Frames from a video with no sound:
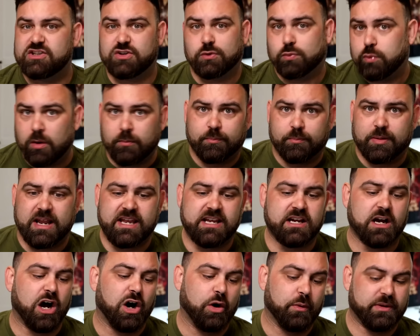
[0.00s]
to one
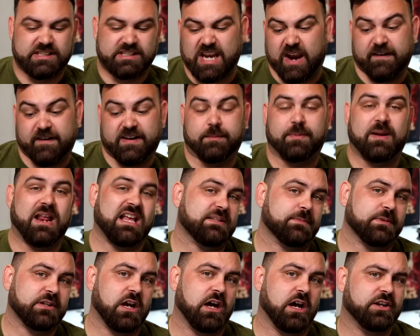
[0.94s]
player, oh, it's carrying a
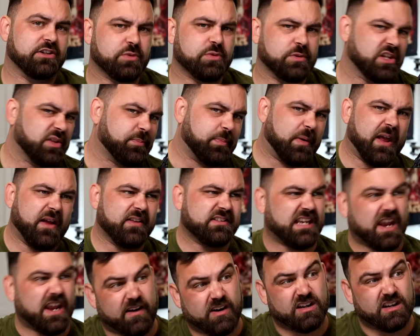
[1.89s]
plasma gun, and to another player,
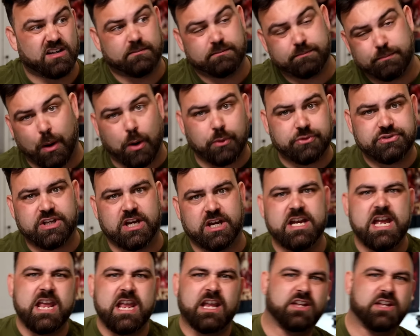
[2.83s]
it's carrying a bolter,